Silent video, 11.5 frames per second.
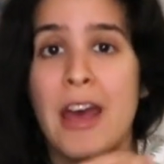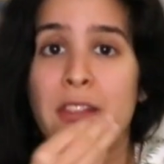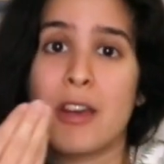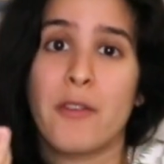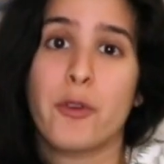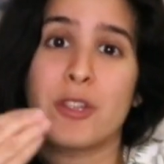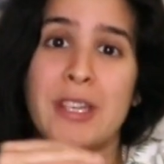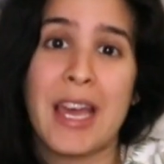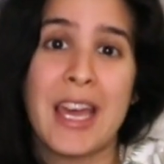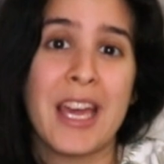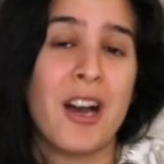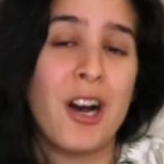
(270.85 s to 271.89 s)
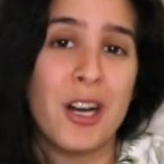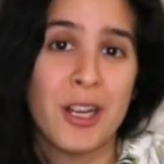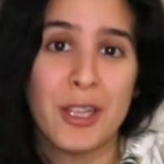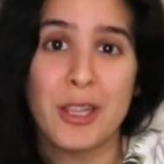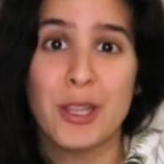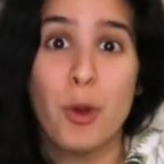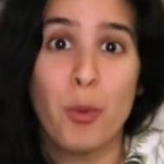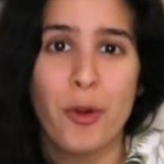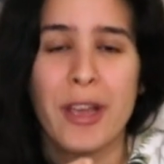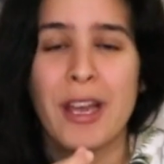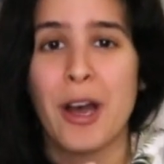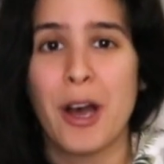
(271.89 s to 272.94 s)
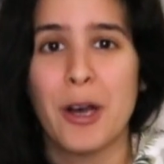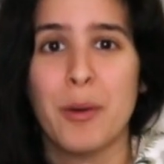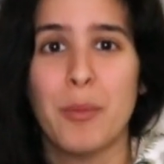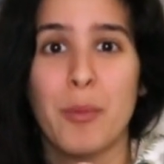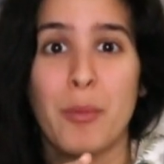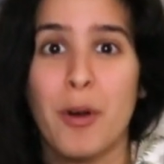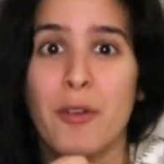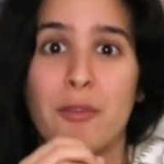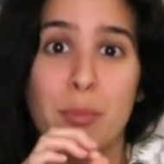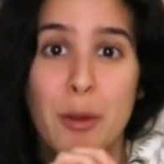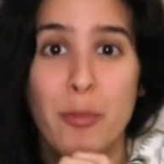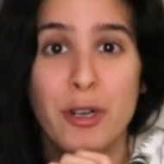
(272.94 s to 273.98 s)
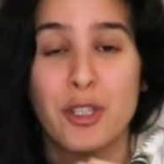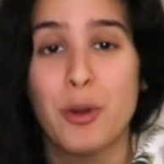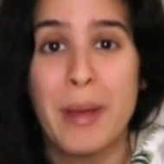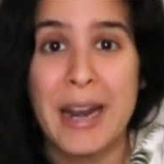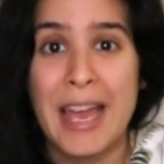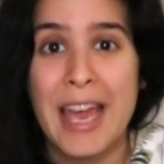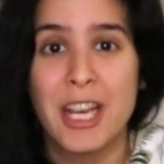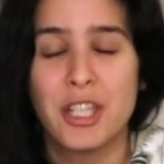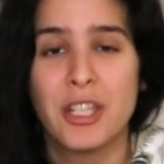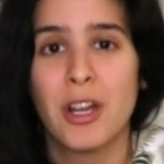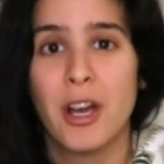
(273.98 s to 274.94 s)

And then if you're taking a lowering of blood pressure medication,